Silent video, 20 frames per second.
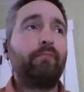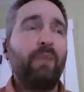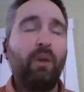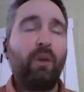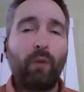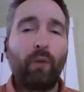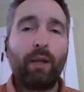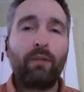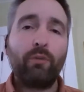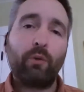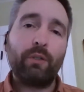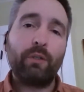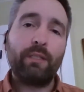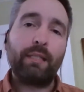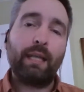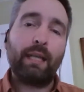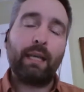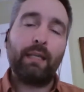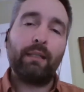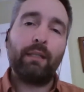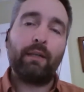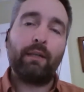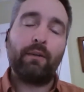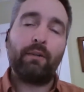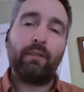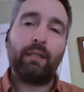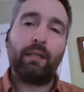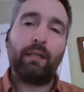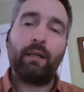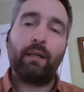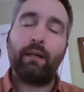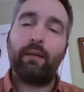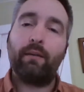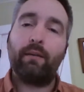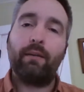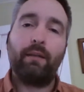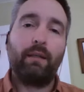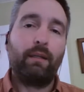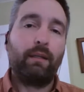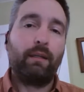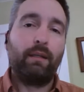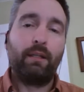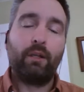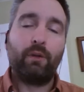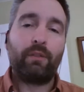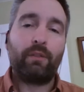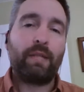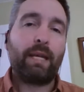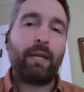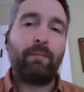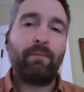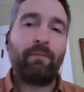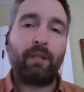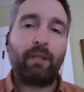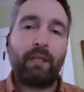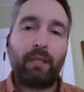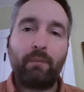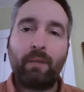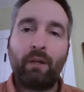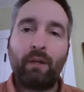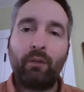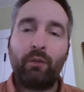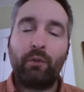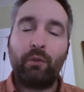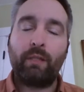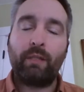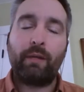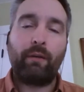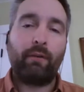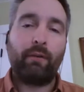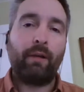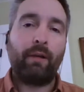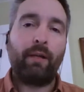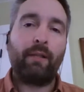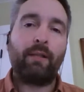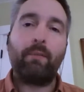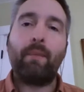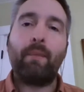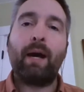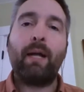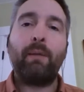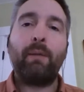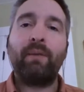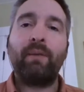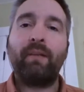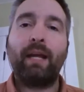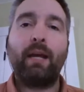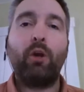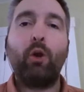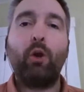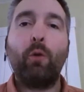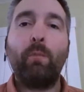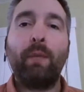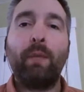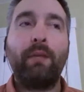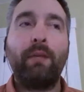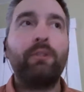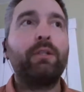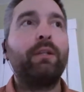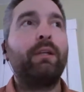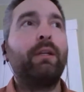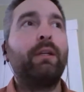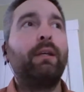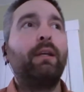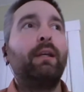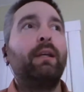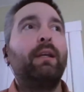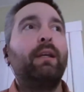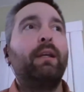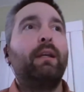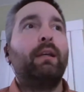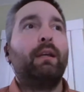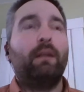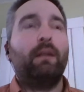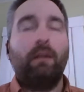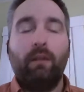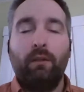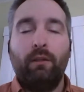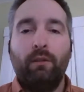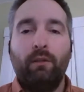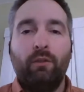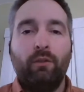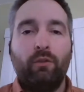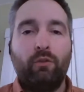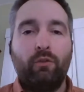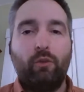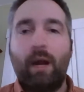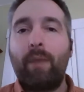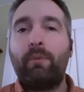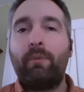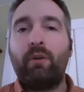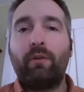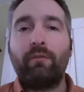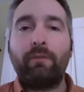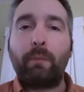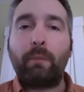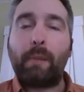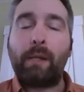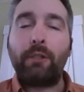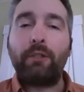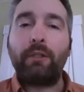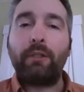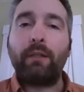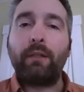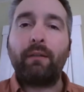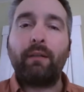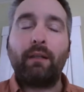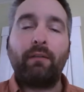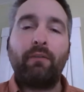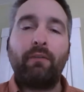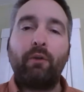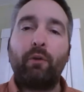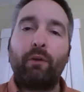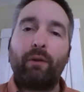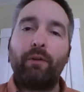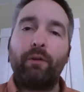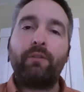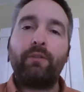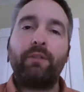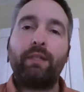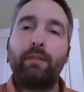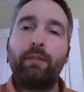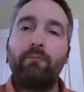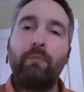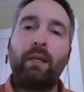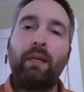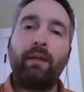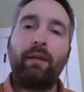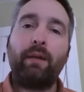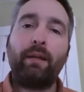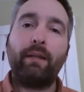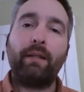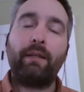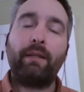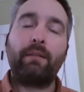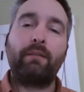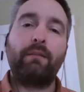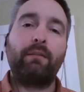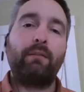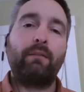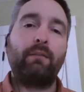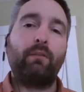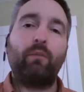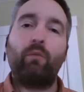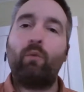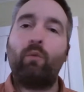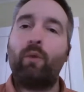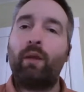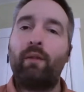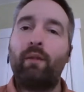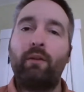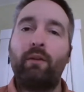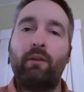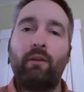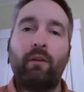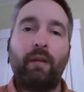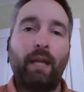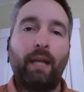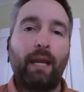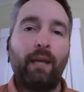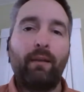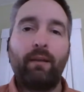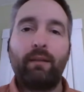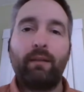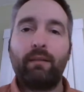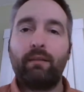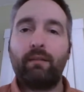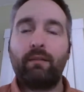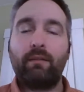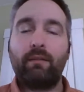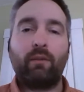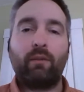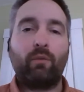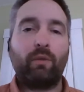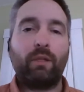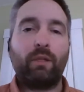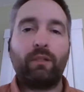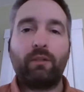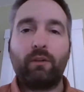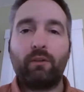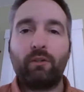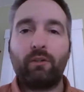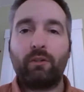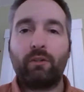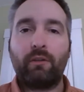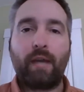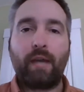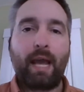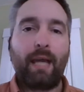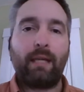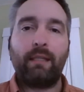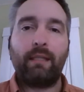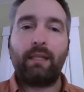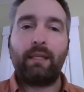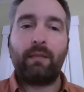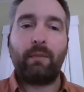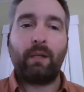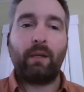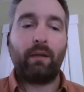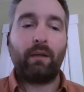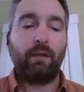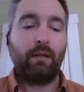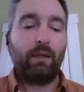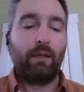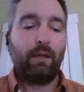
Right towards the end, there's a sign up for the email newsletter right at the bottom of that homepage. Drop your information in if you're interested in being on this, whether you're an analyst, a researcher, academia,